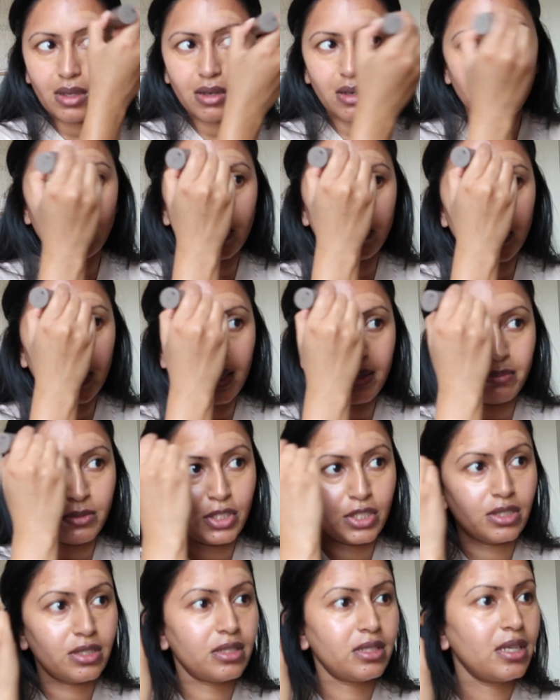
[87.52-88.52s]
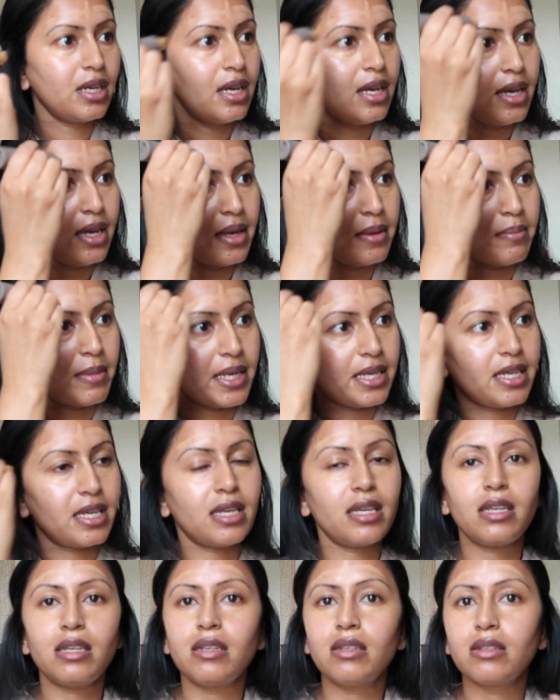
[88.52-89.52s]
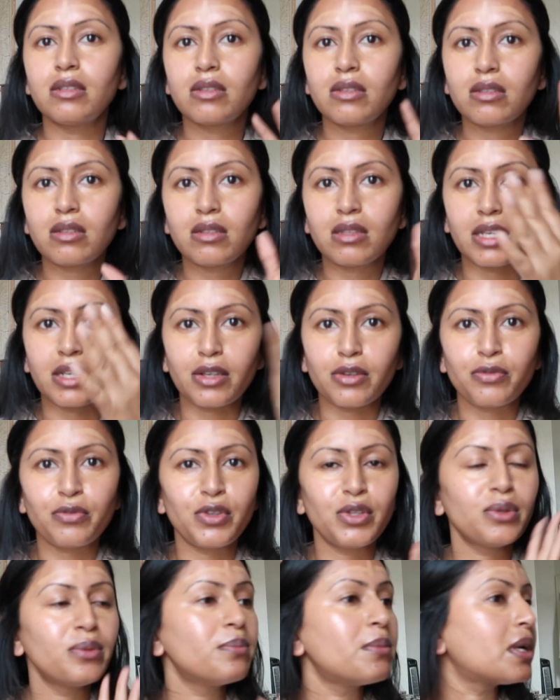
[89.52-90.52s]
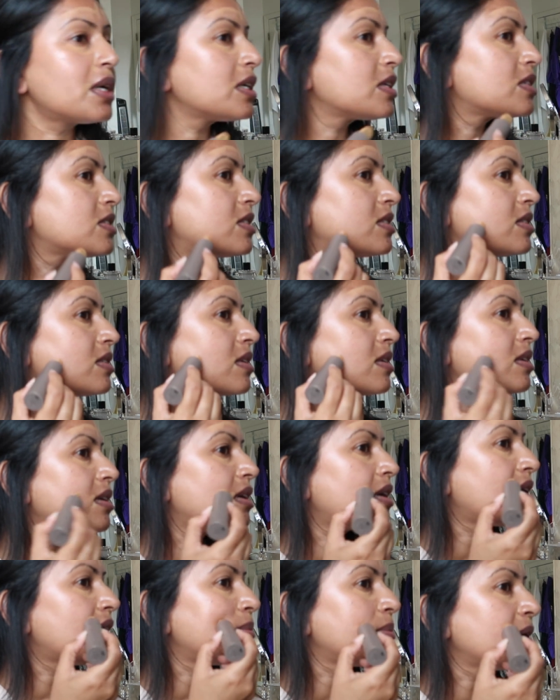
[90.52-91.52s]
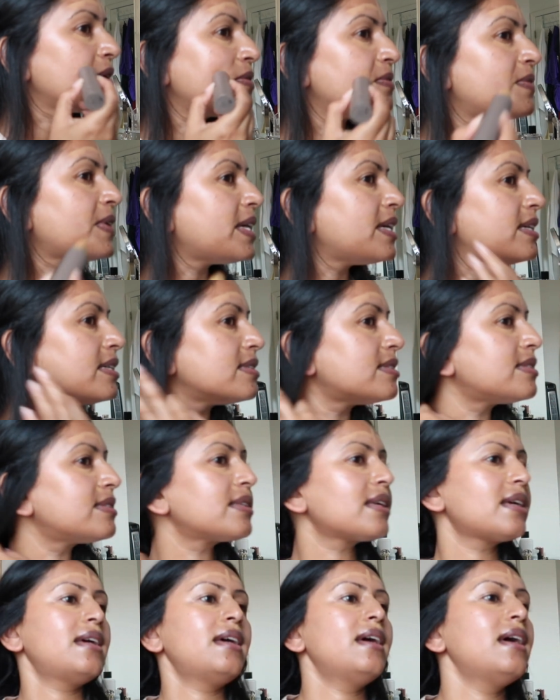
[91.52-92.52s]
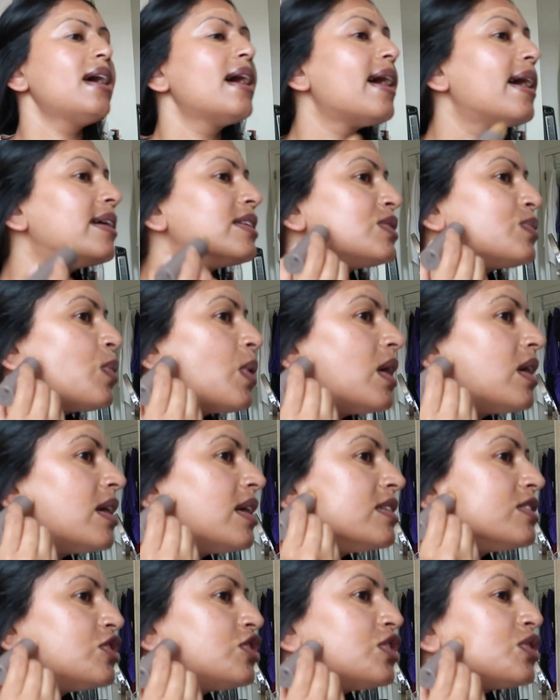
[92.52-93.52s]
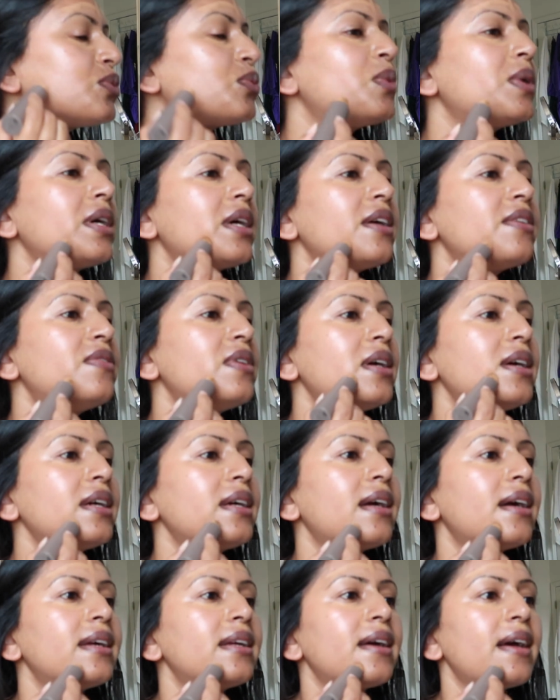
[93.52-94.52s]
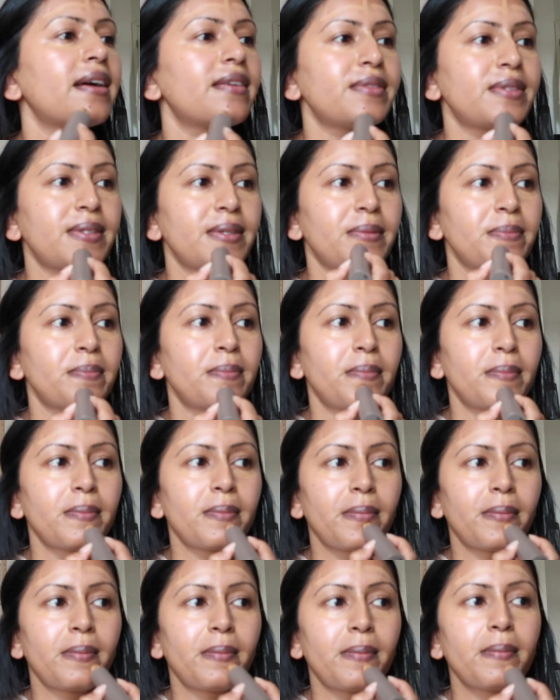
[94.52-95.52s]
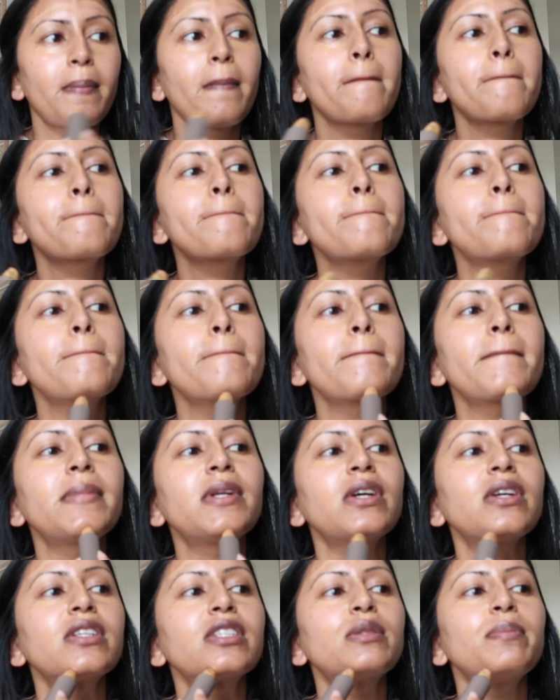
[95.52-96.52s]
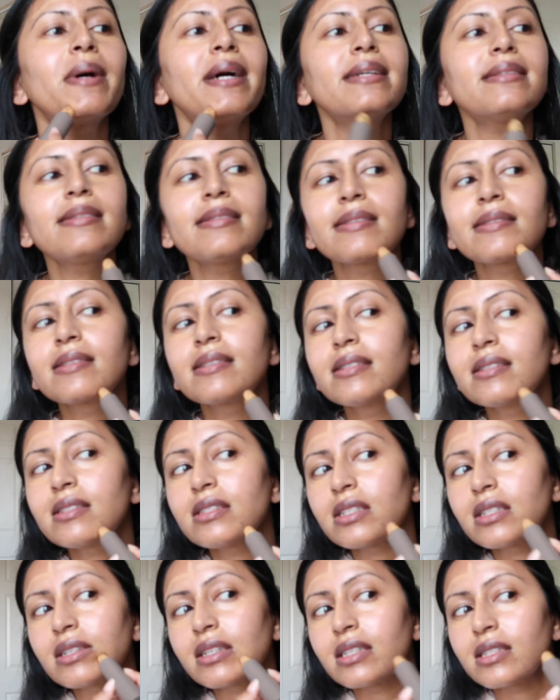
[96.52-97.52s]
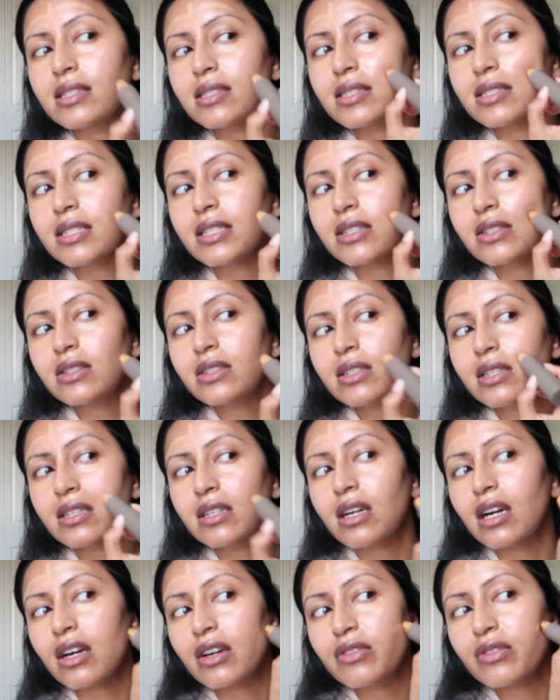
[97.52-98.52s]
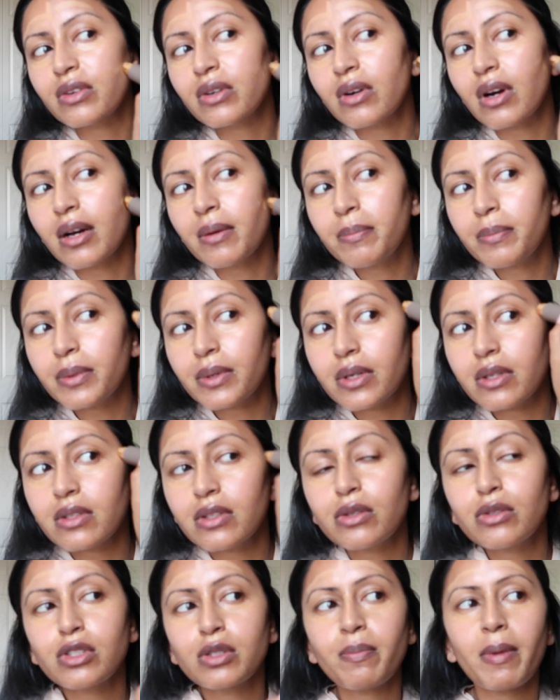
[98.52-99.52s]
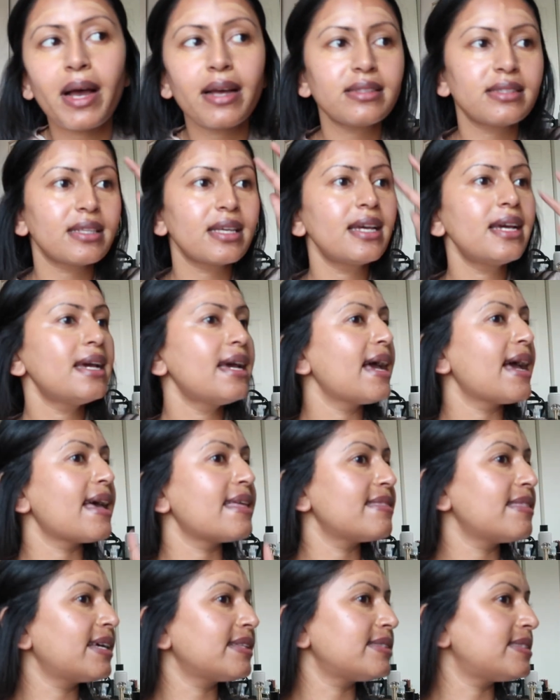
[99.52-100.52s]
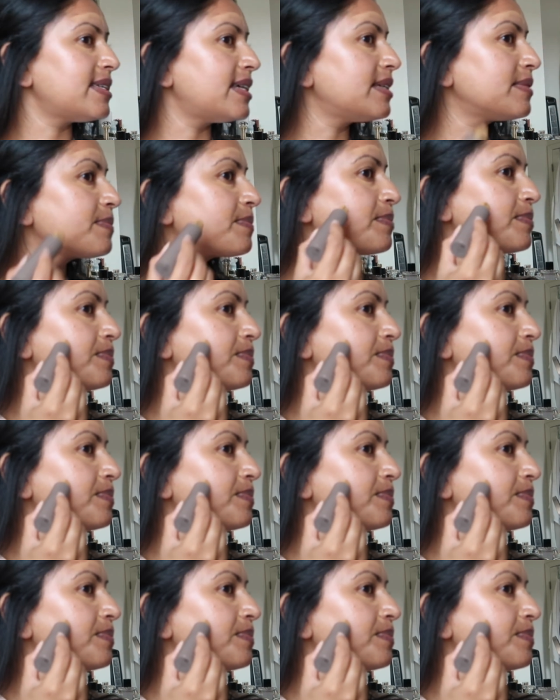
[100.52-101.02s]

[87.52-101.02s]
I'm just making like a few marks on my face, as well as just wherever I kind of have some dark spots to conceal and cover up those spots, and that's it.